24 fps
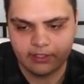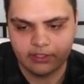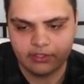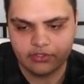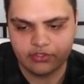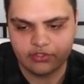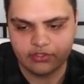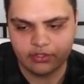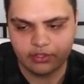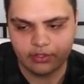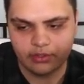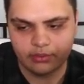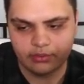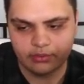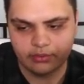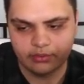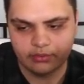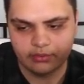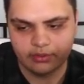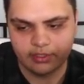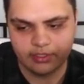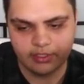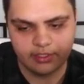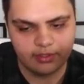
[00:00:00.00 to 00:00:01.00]
So
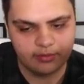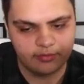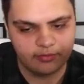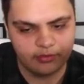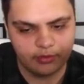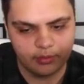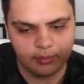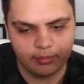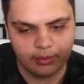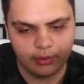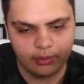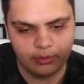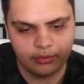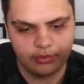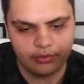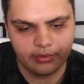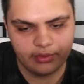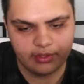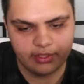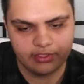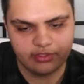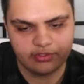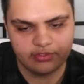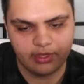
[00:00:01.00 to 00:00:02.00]
that for both,
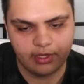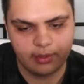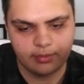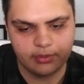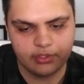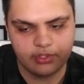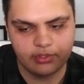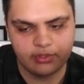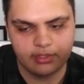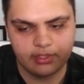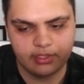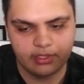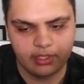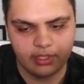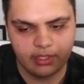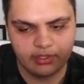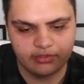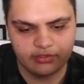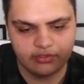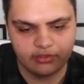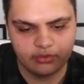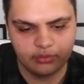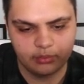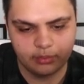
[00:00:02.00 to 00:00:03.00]
its opportunity
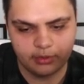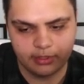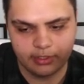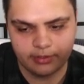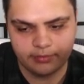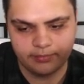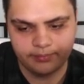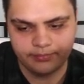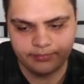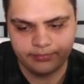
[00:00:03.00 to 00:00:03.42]
cost is 1.